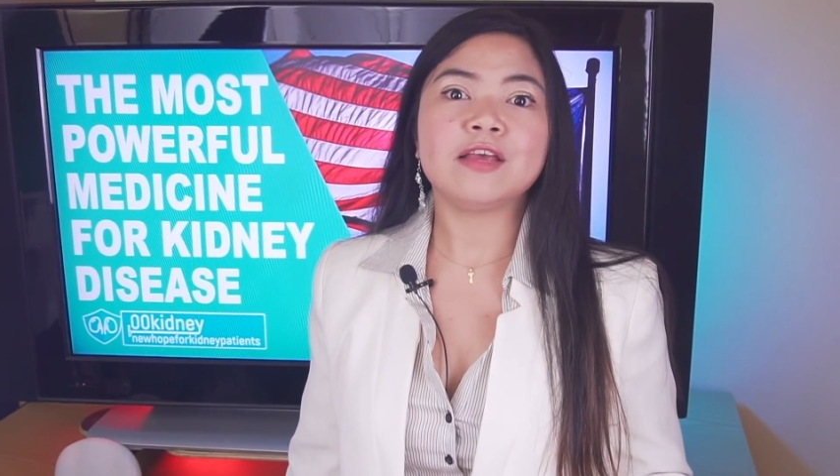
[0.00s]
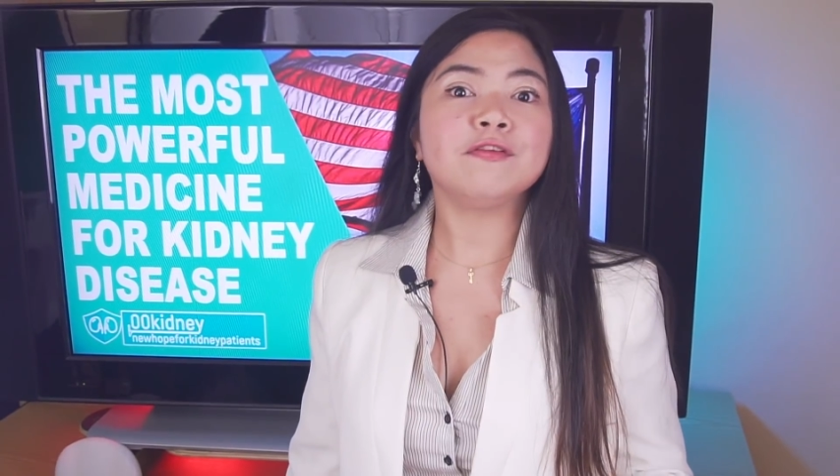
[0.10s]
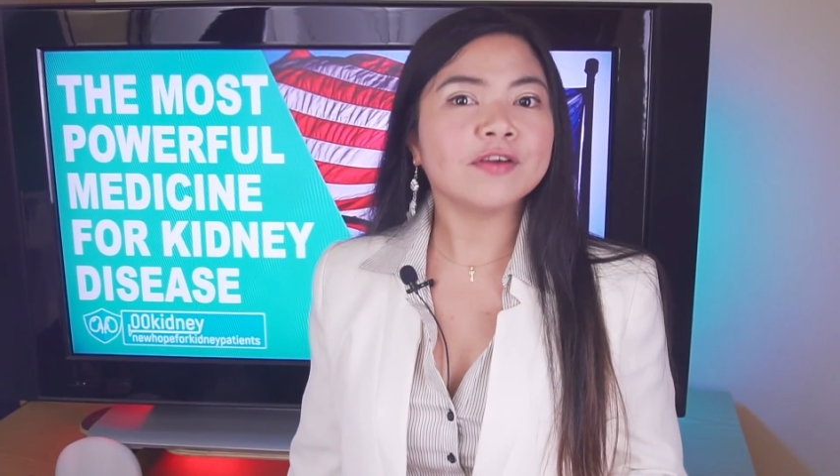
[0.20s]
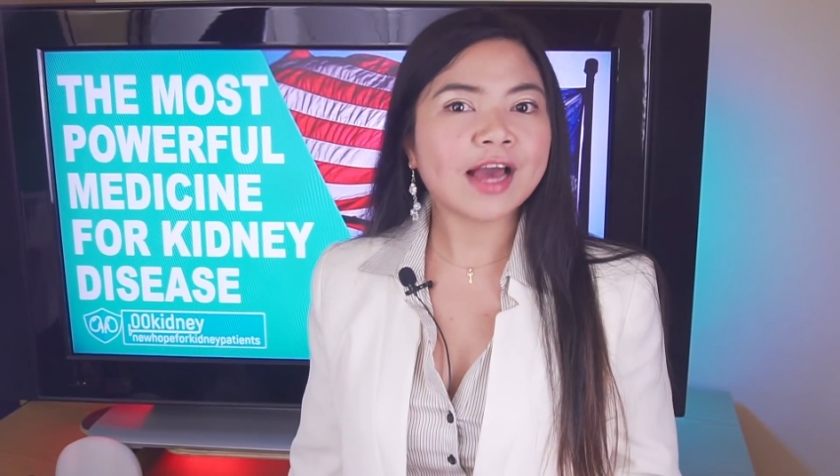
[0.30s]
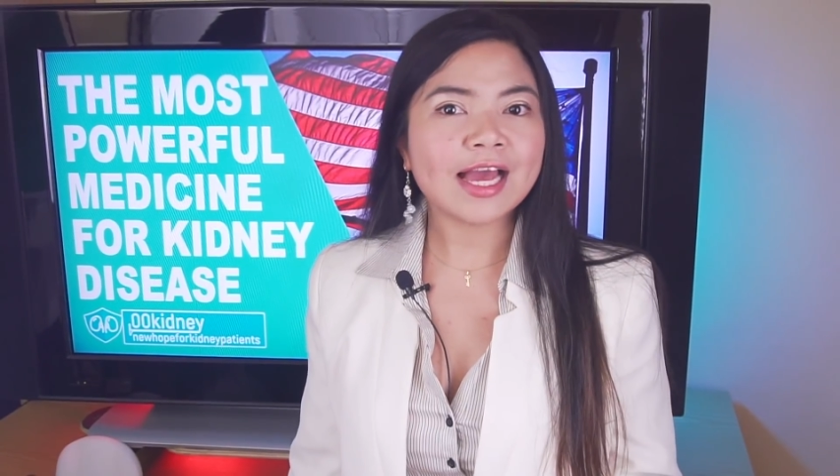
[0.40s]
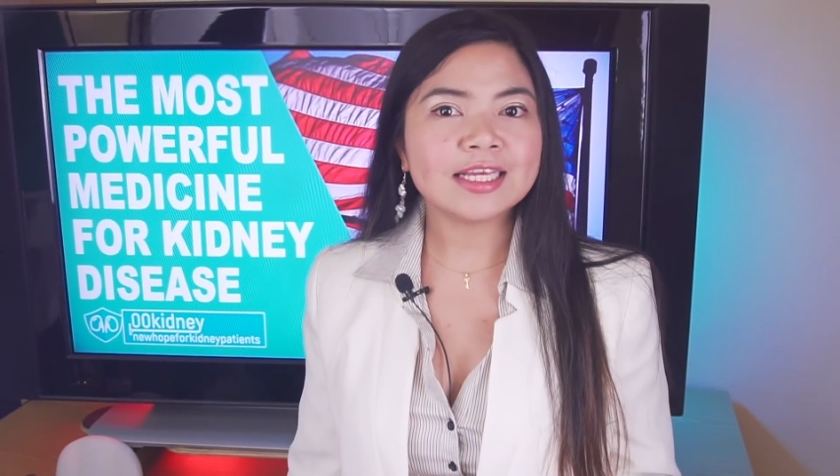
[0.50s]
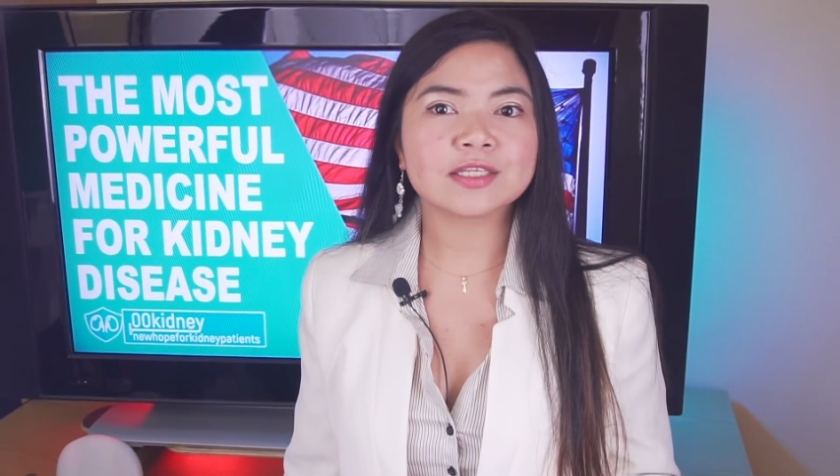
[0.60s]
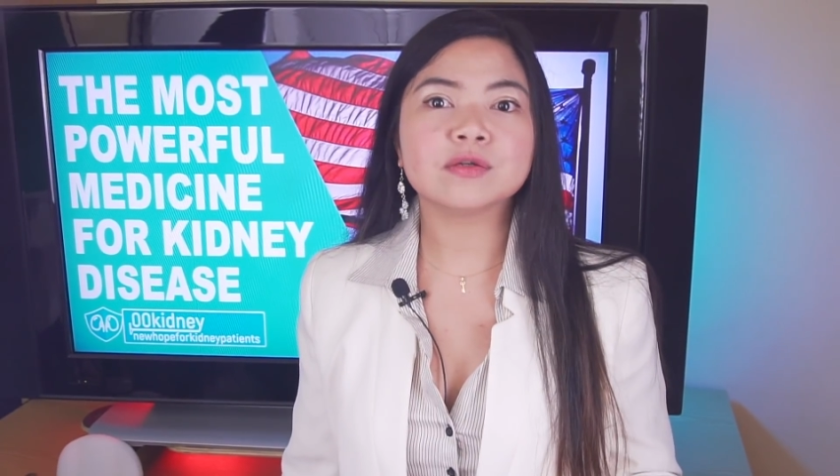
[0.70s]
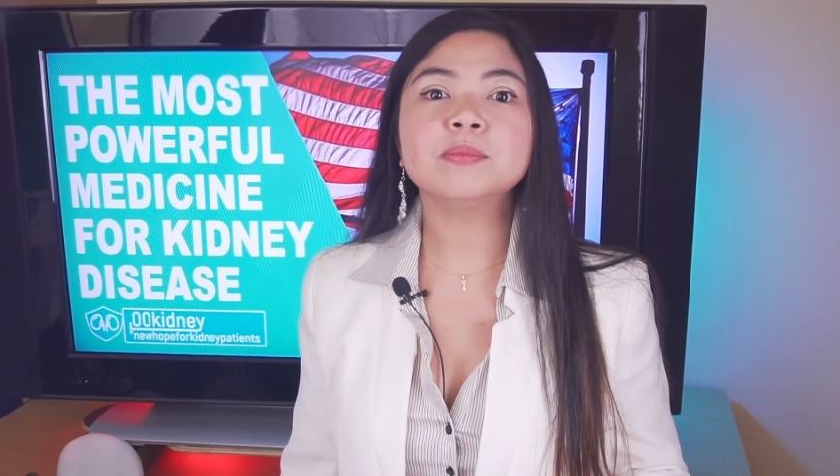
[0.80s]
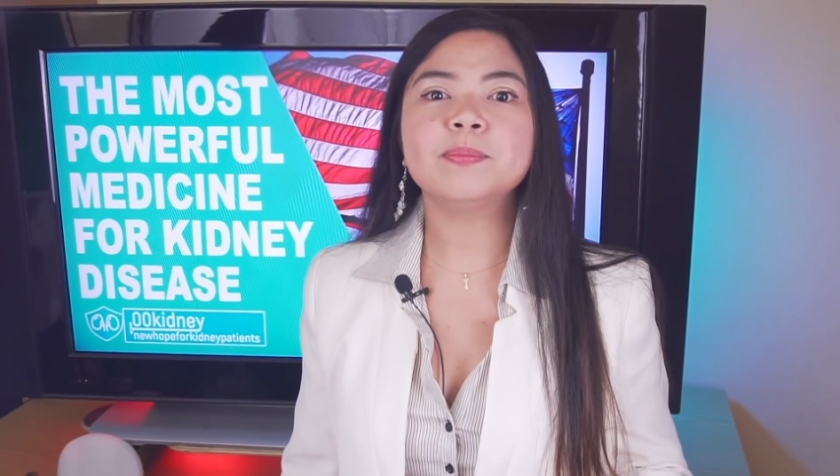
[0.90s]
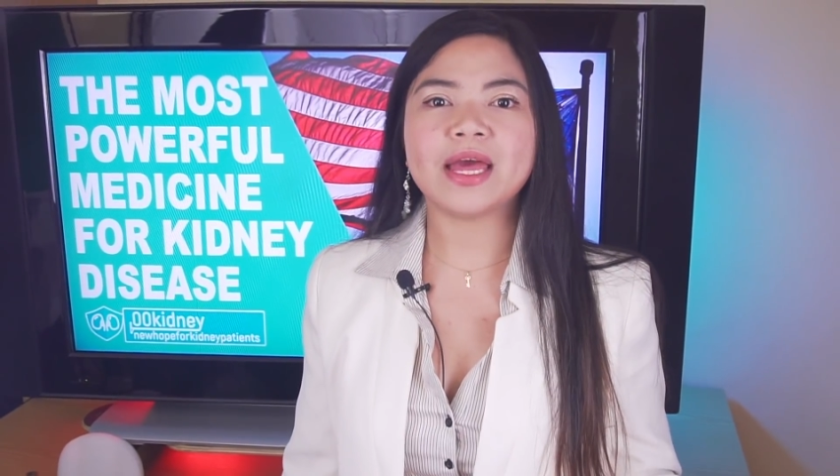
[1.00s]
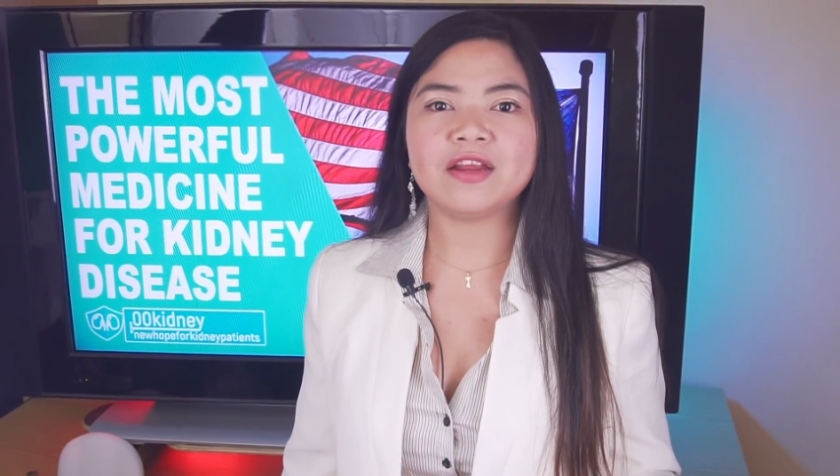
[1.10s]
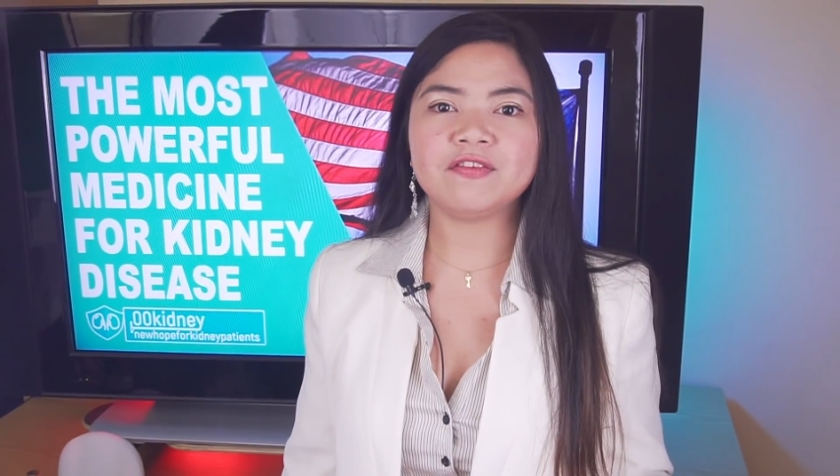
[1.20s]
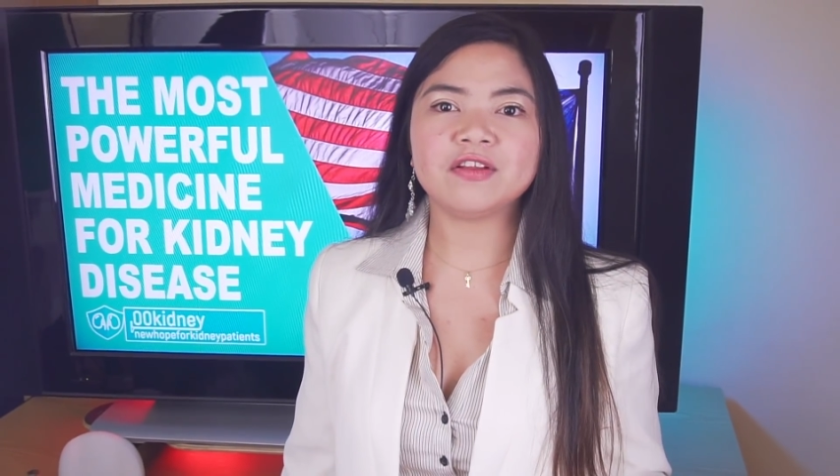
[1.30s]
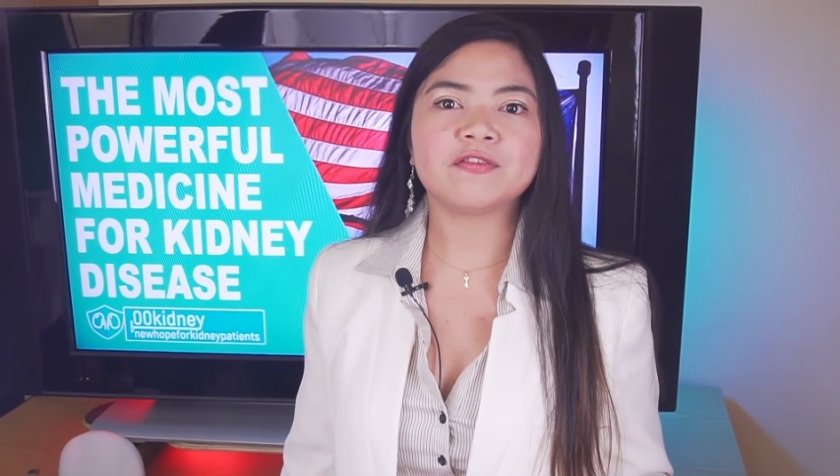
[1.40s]
if you guys could
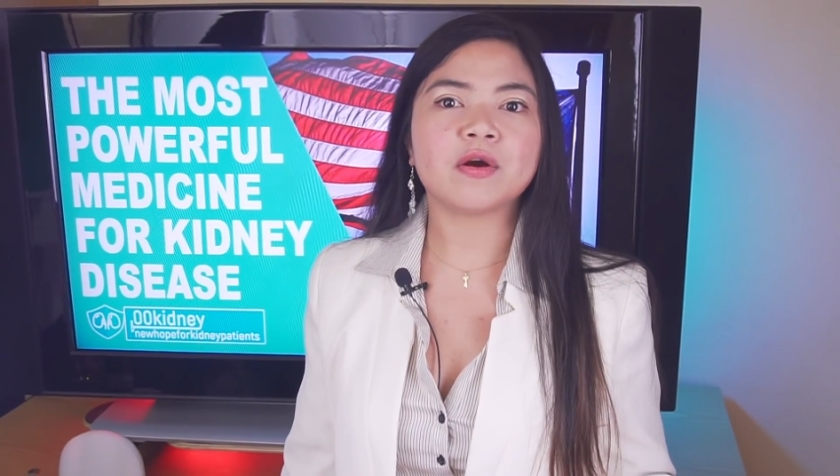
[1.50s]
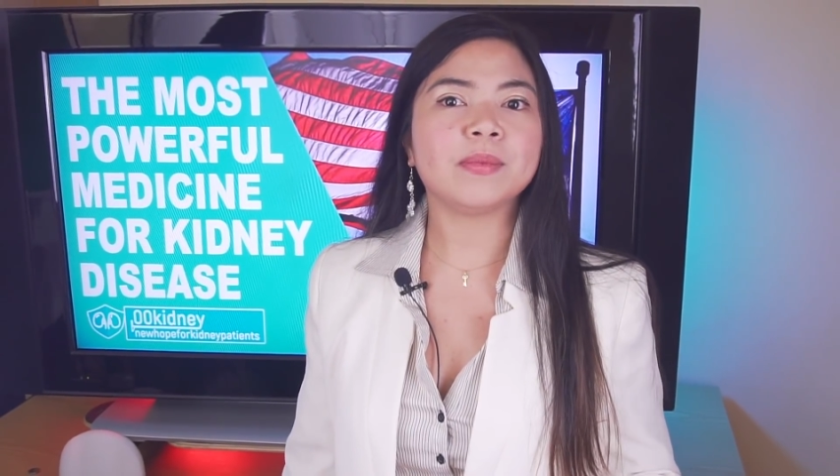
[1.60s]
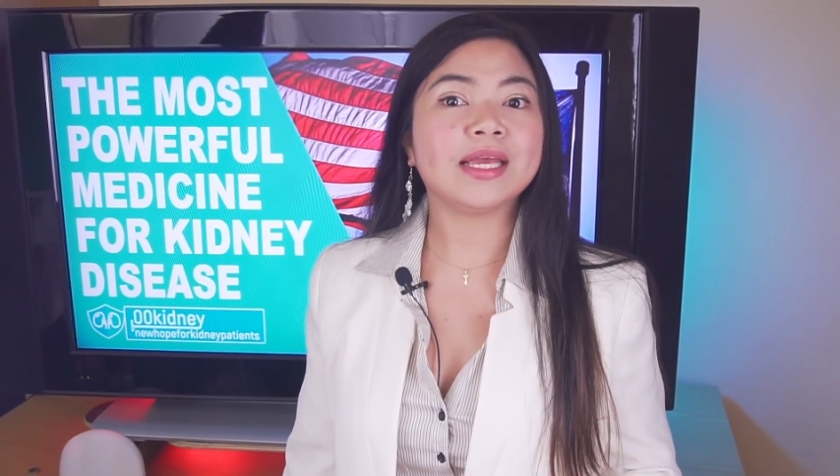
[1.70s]
benefit from